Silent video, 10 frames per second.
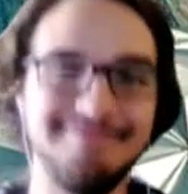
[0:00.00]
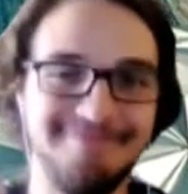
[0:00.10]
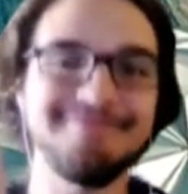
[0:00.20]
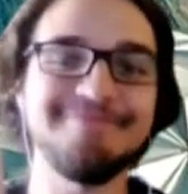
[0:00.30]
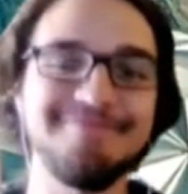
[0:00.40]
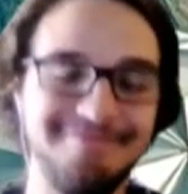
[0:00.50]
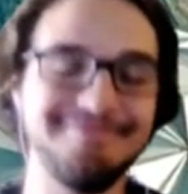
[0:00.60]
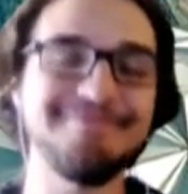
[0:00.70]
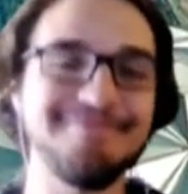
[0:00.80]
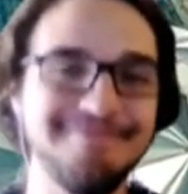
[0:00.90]

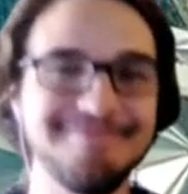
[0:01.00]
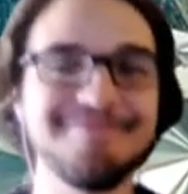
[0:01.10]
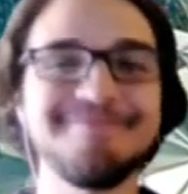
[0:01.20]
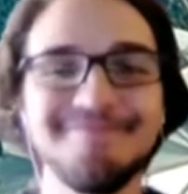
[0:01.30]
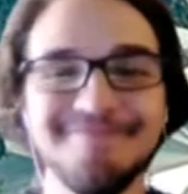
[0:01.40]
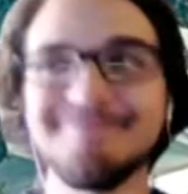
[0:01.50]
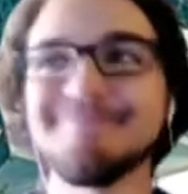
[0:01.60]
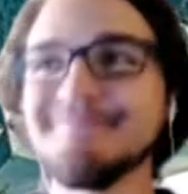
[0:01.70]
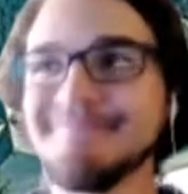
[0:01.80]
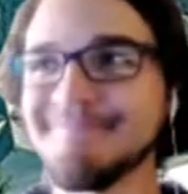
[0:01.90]

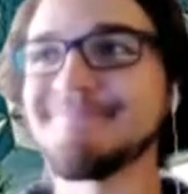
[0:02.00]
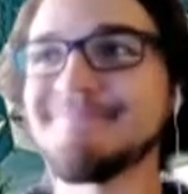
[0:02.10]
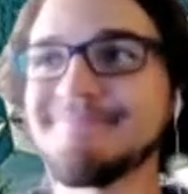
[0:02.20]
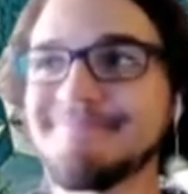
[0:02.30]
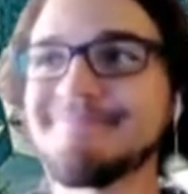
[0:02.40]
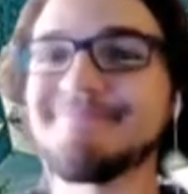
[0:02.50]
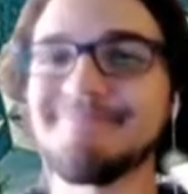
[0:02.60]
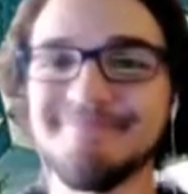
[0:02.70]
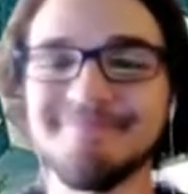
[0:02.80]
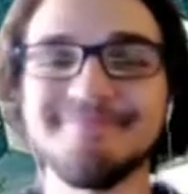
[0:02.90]

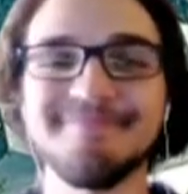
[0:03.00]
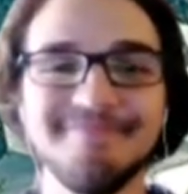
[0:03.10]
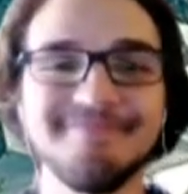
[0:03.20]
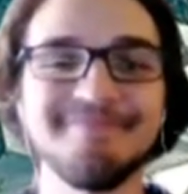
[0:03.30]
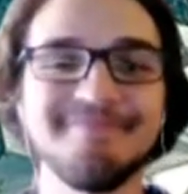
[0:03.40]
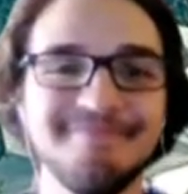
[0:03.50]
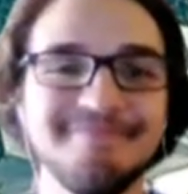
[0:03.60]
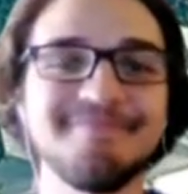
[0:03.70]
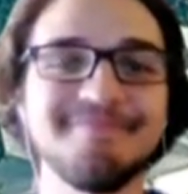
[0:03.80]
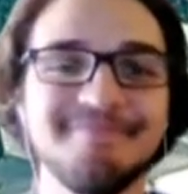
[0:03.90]

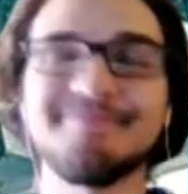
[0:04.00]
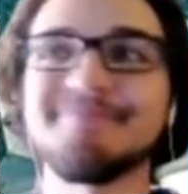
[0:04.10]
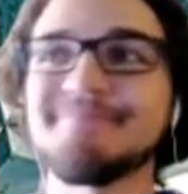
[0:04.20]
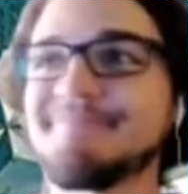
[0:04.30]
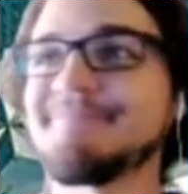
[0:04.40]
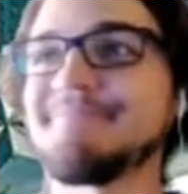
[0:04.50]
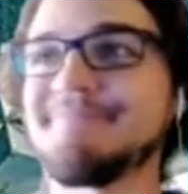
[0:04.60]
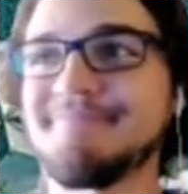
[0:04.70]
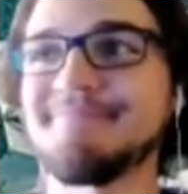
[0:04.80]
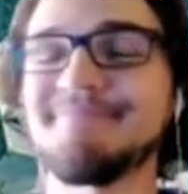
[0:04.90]

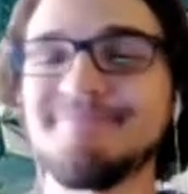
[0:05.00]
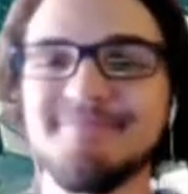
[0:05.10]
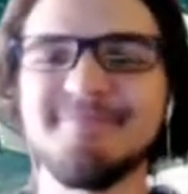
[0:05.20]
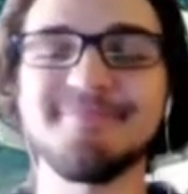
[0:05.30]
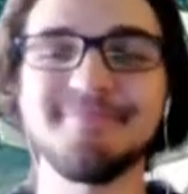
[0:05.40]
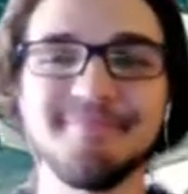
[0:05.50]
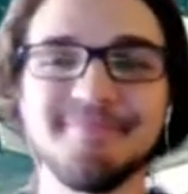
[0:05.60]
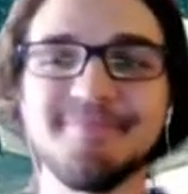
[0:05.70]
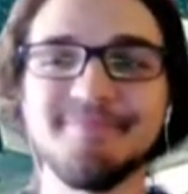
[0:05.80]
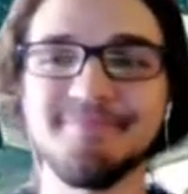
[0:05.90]

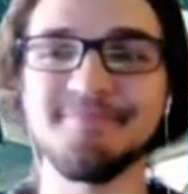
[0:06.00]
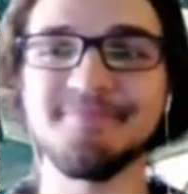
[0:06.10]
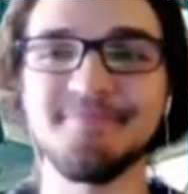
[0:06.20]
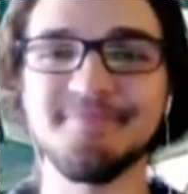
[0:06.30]
[no speech]